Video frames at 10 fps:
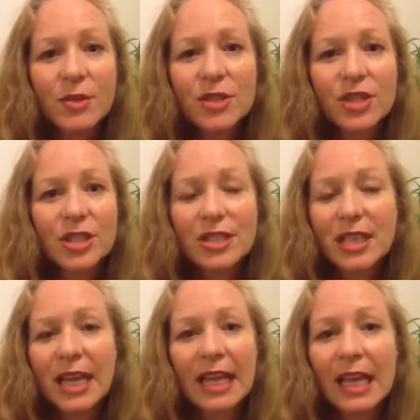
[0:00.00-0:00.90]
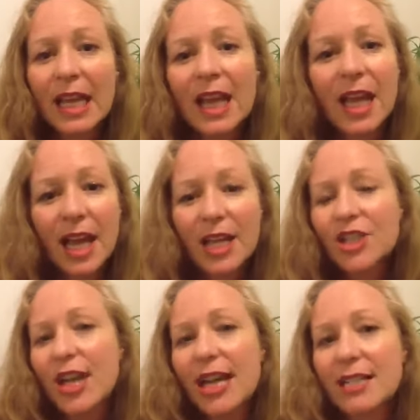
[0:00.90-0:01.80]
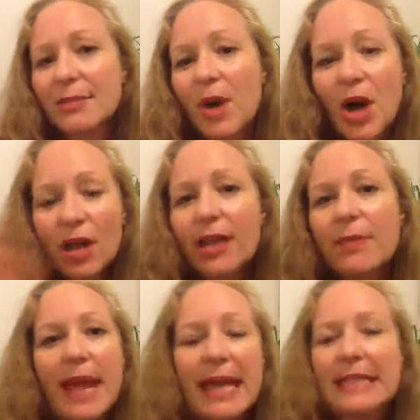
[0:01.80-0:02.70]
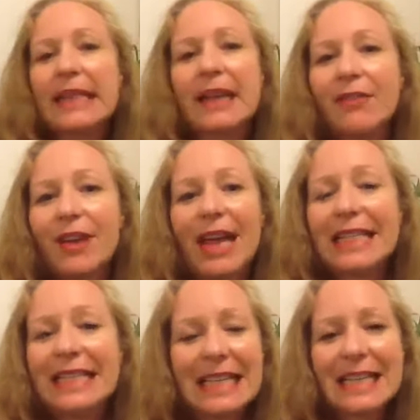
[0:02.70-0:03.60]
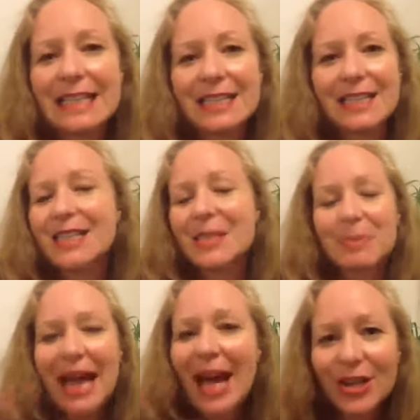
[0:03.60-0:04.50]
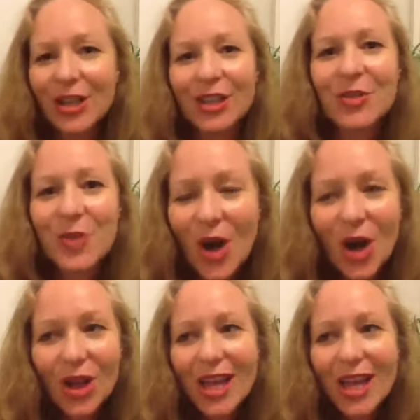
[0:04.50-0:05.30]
was just like a Jackson Pollock painting of ideas splattered on the wall.